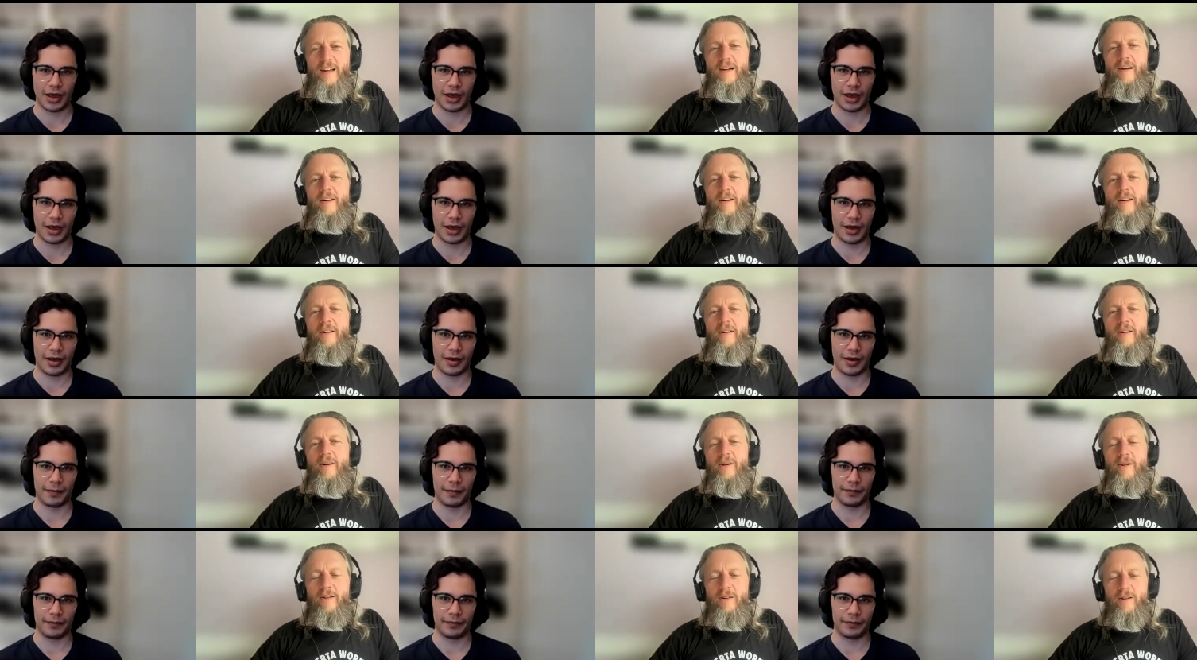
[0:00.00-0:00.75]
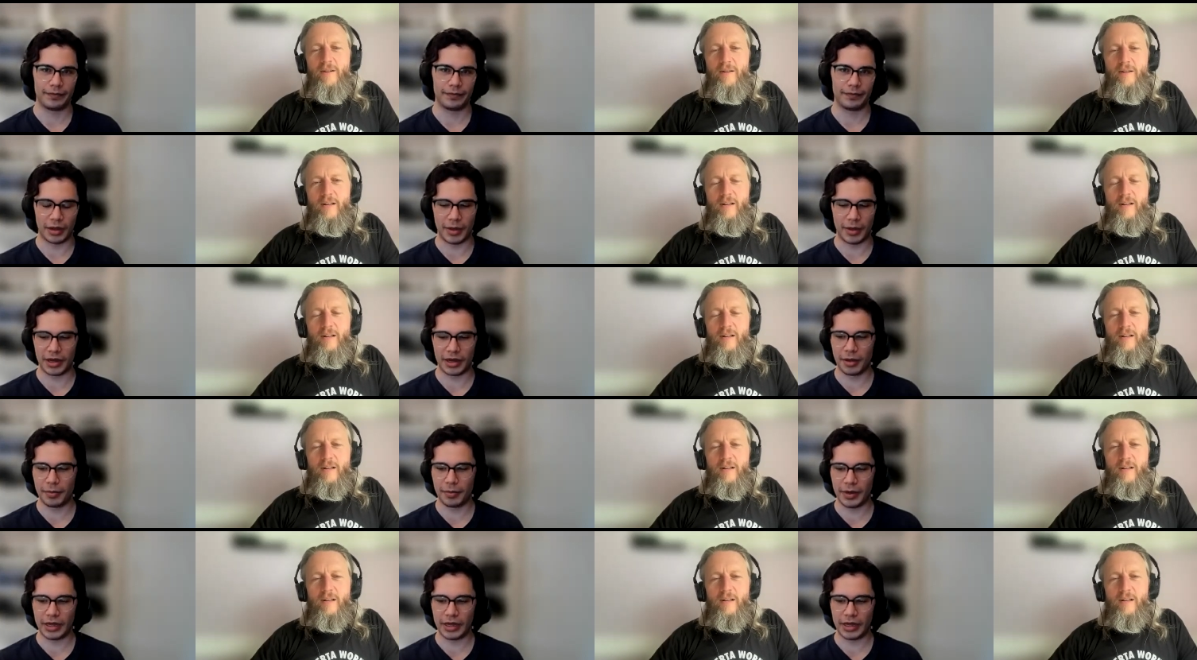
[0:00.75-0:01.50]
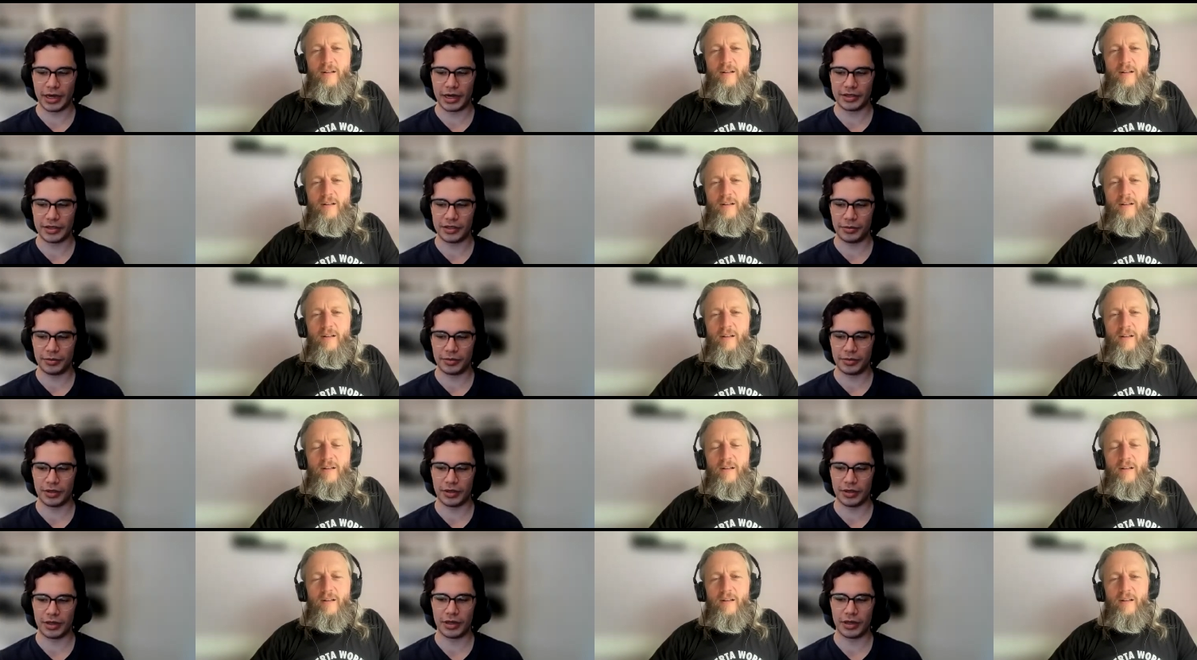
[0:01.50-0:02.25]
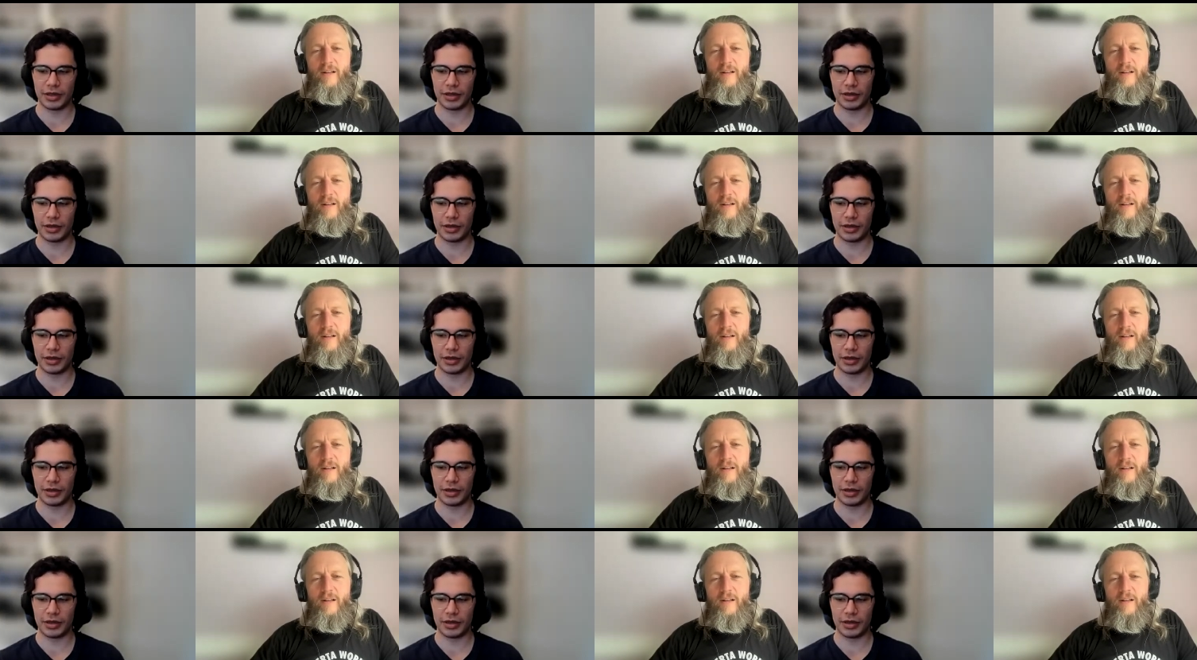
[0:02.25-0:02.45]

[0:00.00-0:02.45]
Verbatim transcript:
Speaker 1: Uh... Um, my company kind of seemed to